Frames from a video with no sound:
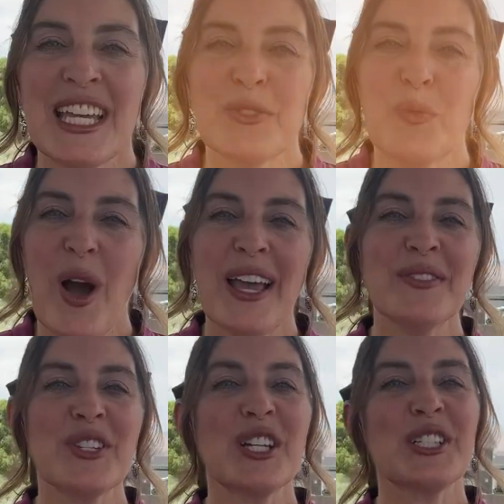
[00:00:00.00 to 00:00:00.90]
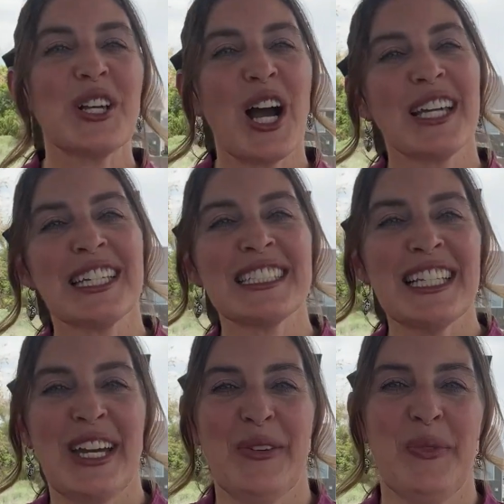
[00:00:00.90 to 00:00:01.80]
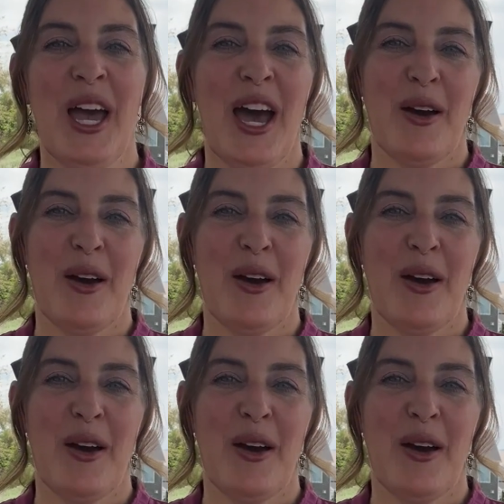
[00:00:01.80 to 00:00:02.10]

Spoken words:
His wife started talking to him